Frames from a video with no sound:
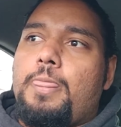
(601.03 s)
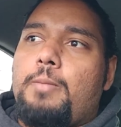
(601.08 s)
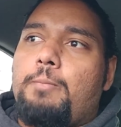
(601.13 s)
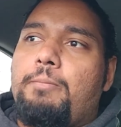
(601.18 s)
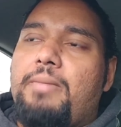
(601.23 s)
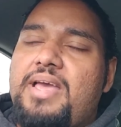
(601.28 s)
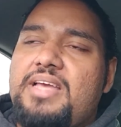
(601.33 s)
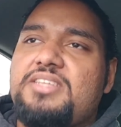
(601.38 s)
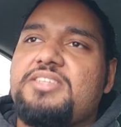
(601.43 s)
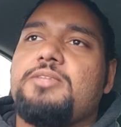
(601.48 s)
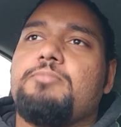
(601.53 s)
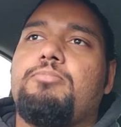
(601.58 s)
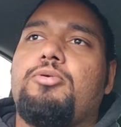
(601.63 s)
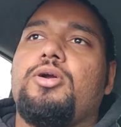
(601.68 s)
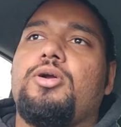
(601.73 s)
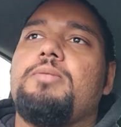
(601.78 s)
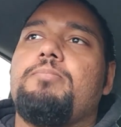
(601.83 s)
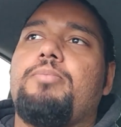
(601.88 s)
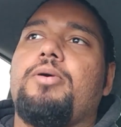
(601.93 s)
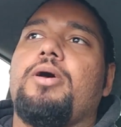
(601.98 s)
makes the
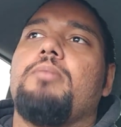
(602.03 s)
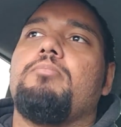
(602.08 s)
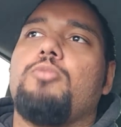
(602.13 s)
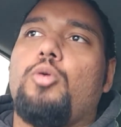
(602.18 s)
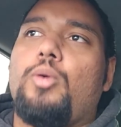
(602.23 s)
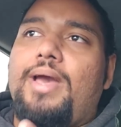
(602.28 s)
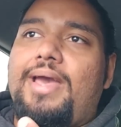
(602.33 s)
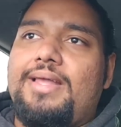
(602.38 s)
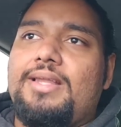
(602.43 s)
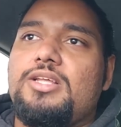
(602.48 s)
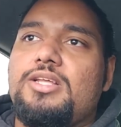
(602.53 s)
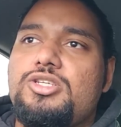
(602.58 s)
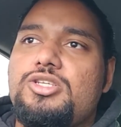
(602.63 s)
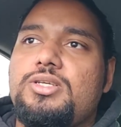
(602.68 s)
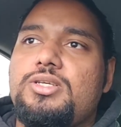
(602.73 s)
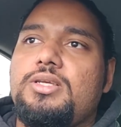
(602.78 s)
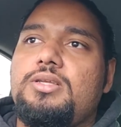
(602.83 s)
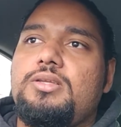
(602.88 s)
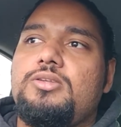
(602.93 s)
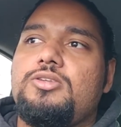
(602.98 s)
body burn more energy